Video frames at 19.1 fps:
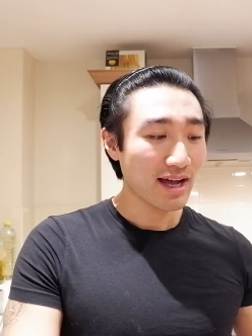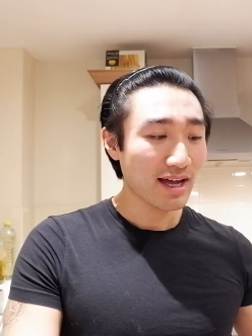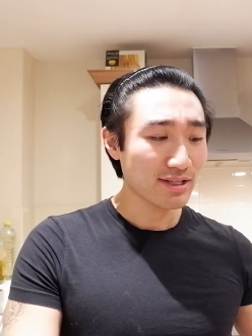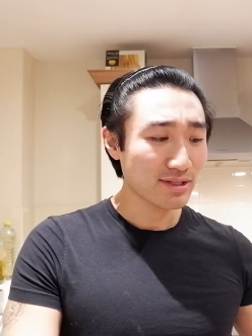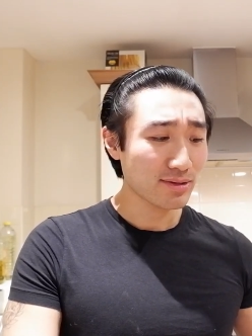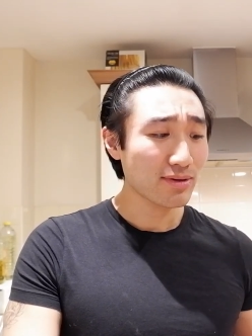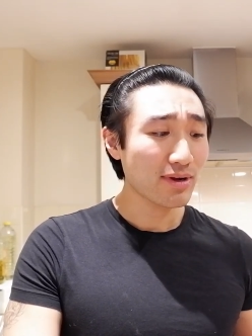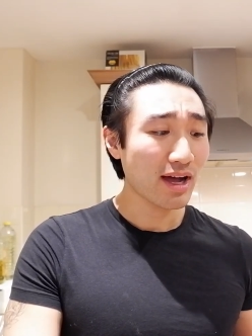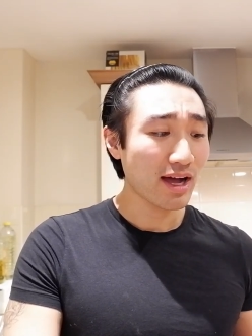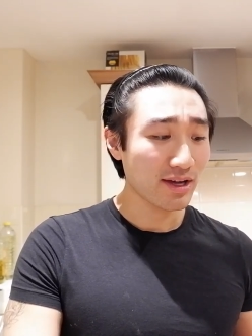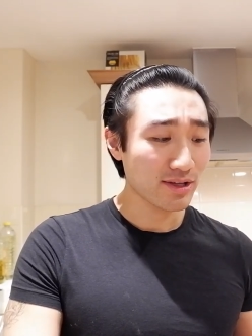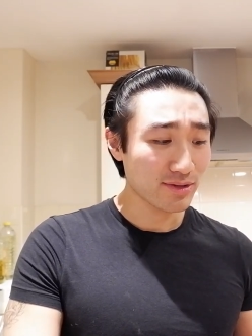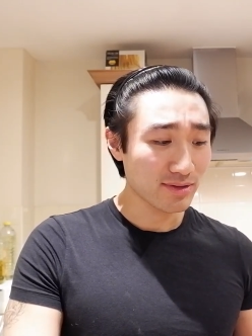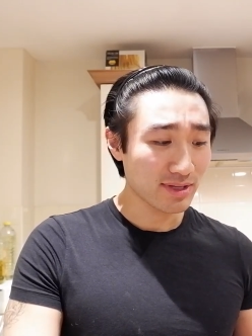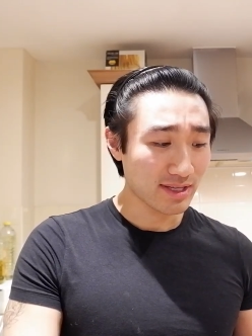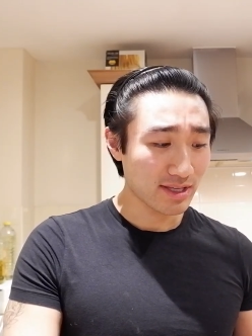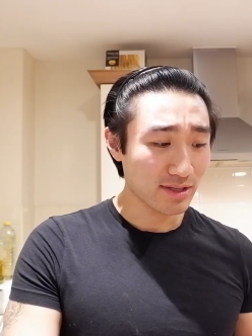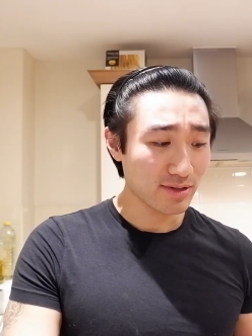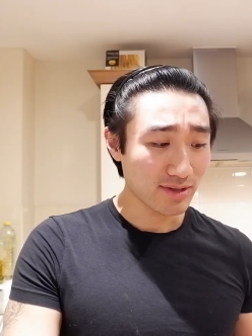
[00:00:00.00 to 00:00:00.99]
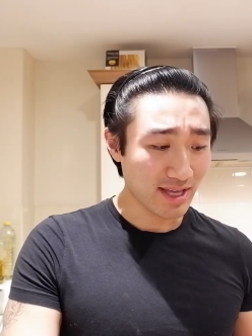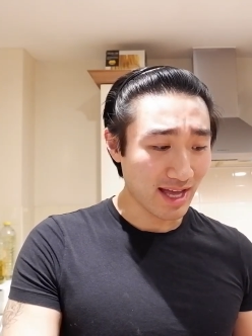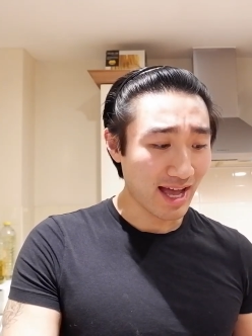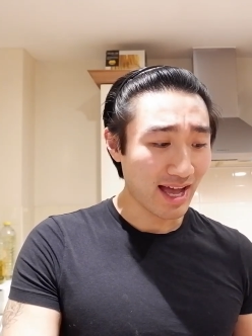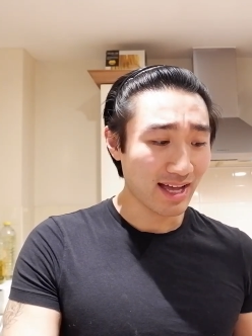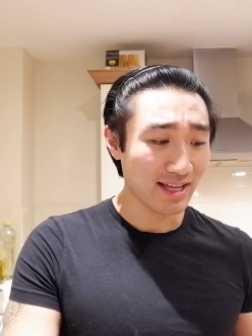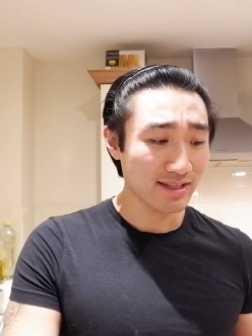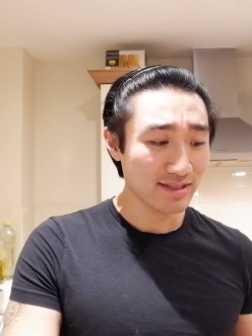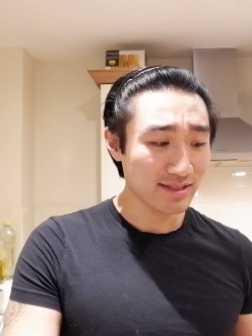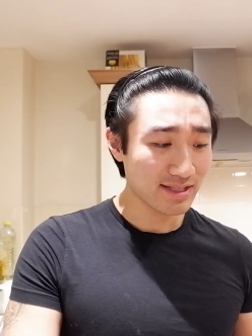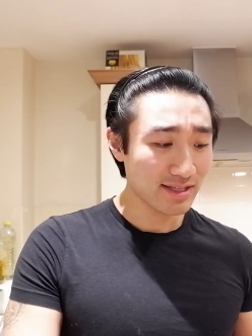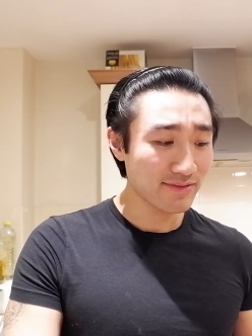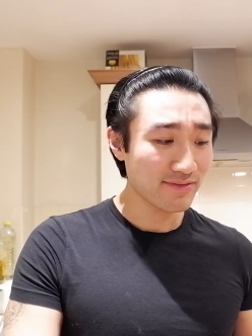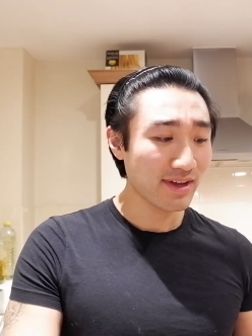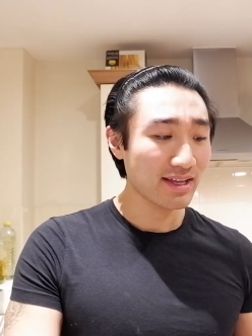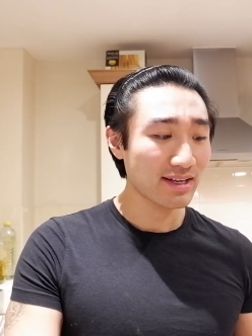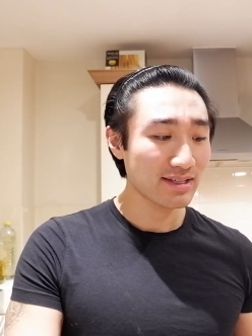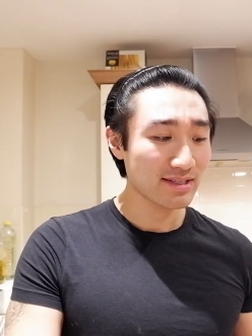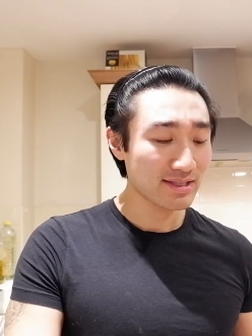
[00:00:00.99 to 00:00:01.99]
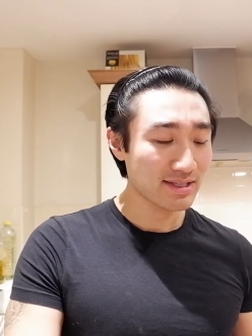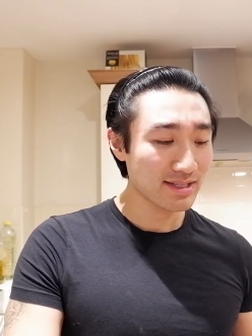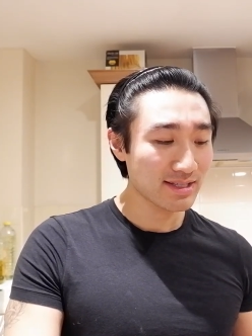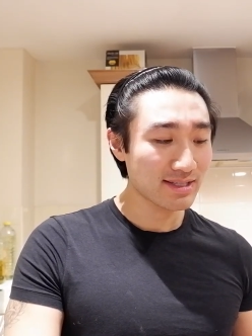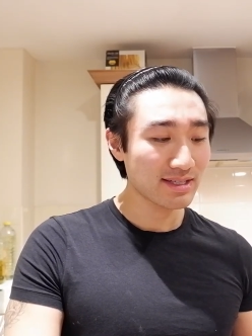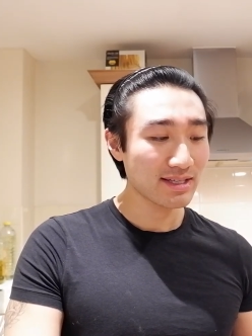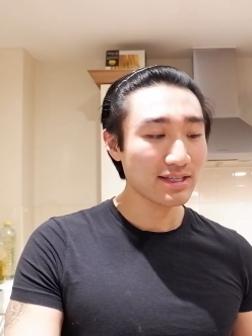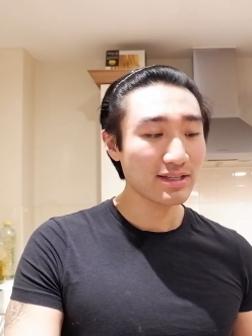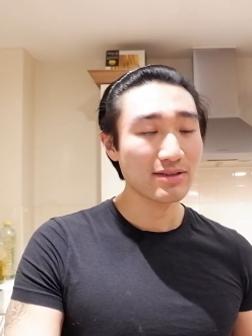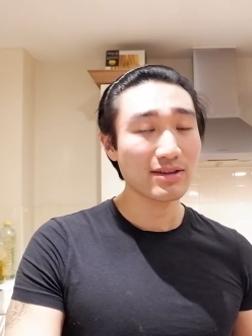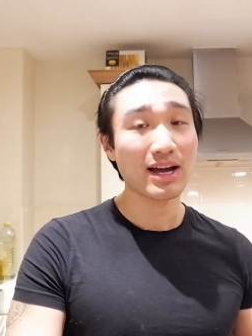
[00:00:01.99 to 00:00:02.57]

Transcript: don't know how you can devein and de-seed.